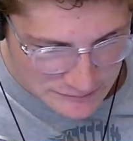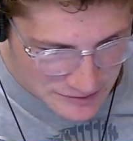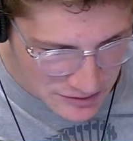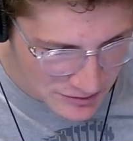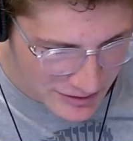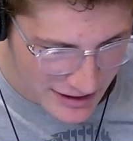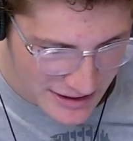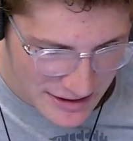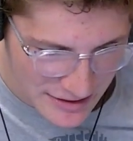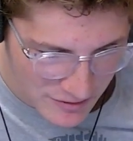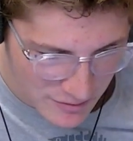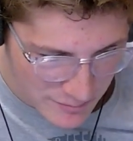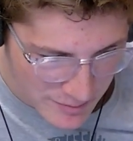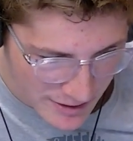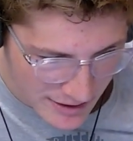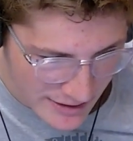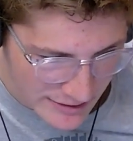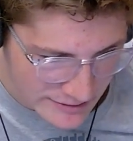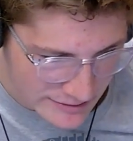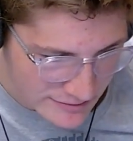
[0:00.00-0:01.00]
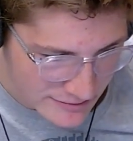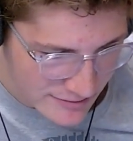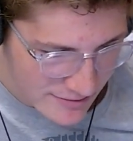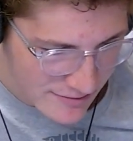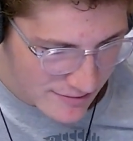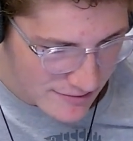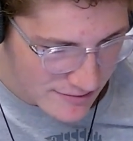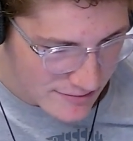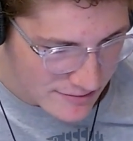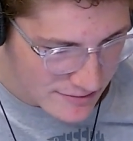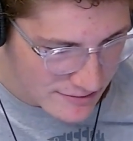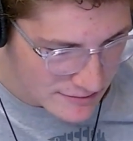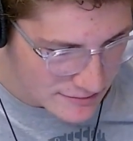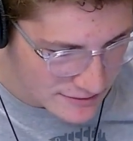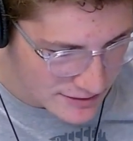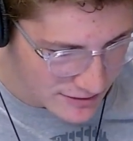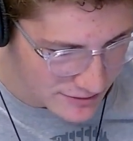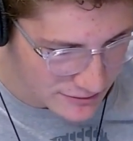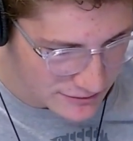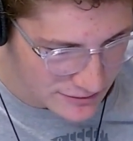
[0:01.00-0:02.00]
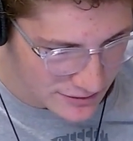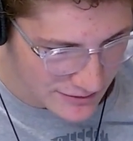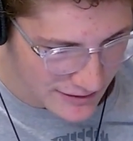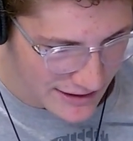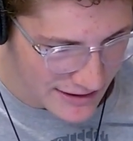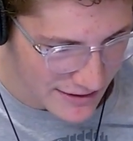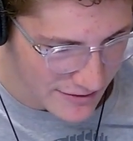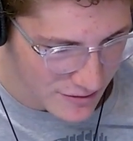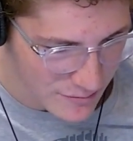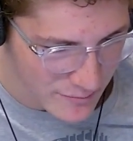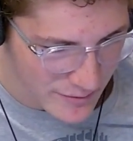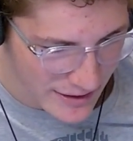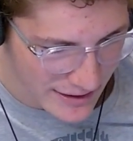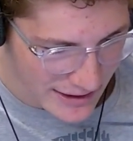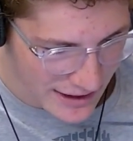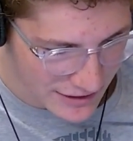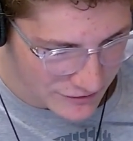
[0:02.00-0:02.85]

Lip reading: they'll get into the pen. They'll get into the pen.